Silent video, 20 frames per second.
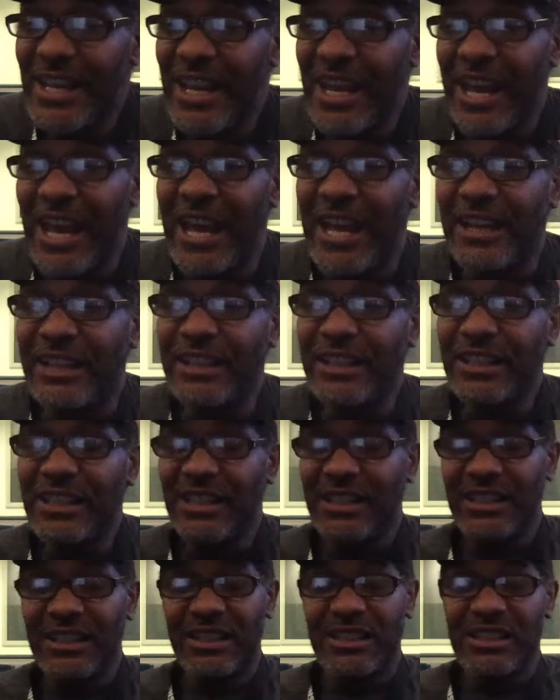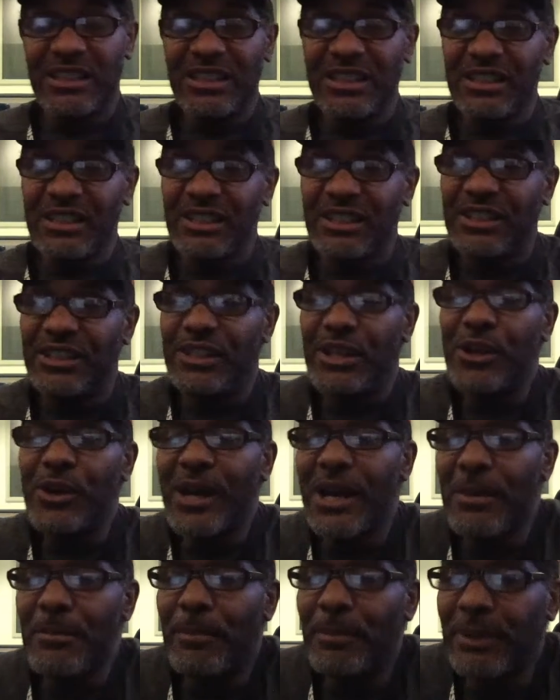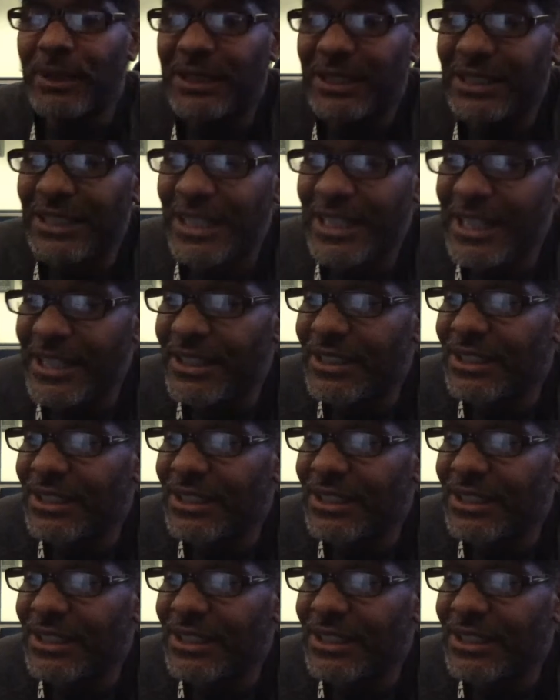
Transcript: and you complete